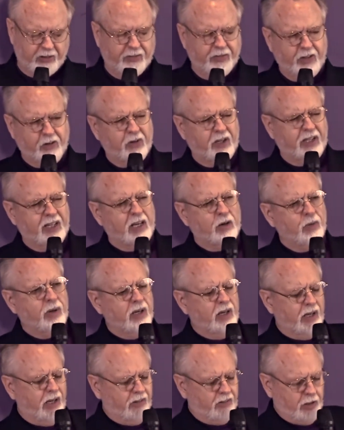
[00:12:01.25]
and eventually I
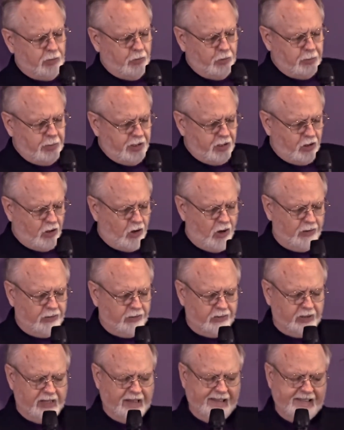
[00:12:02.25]
realized it was
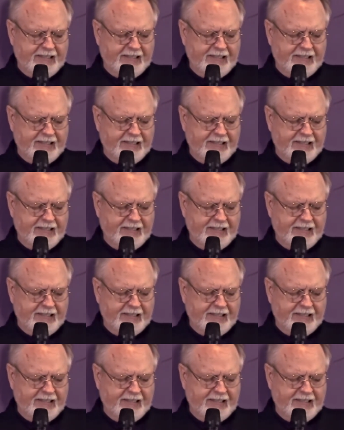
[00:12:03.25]
because,